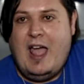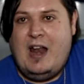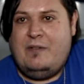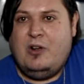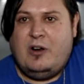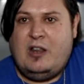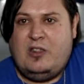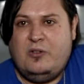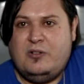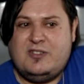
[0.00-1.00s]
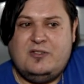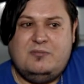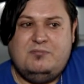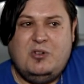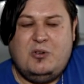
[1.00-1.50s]
And if you've got any thoughts
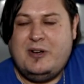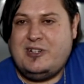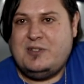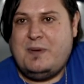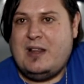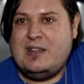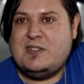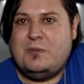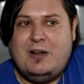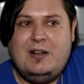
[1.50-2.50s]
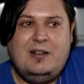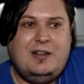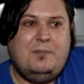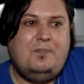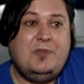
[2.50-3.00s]
or questions about this
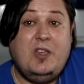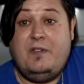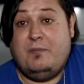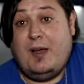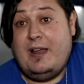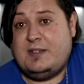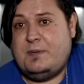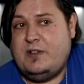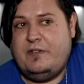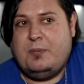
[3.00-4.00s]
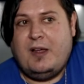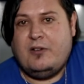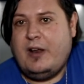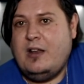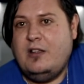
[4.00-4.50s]
one, if you've played, especially if you played
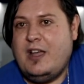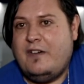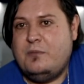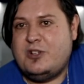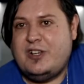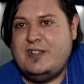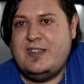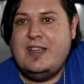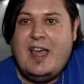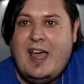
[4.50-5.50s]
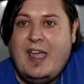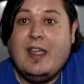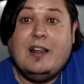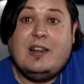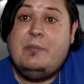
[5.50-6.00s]
on any of the other machines,
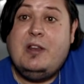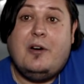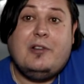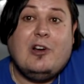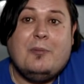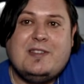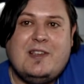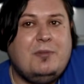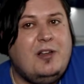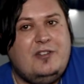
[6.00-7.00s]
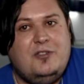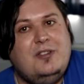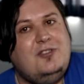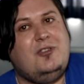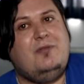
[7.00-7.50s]
hey, let me know in the comments down below. I
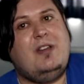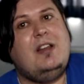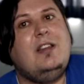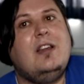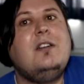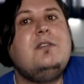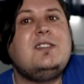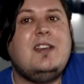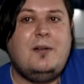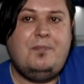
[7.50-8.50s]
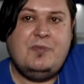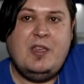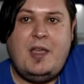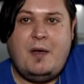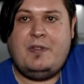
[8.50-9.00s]
do enjoy reading those.
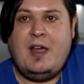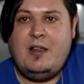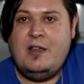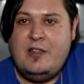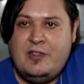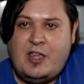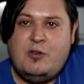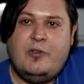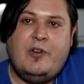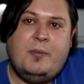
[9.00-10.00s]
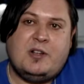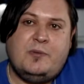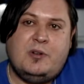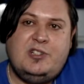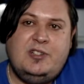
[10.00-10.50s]
After that, thank you all very much
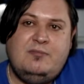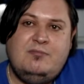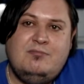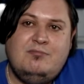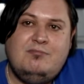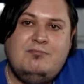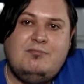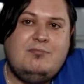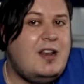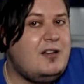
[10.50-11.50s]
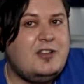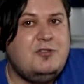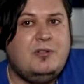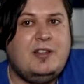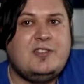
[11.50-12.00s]
for watching, and I'll
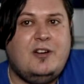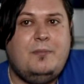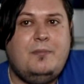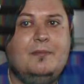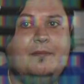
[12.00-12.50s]
catch you all next time.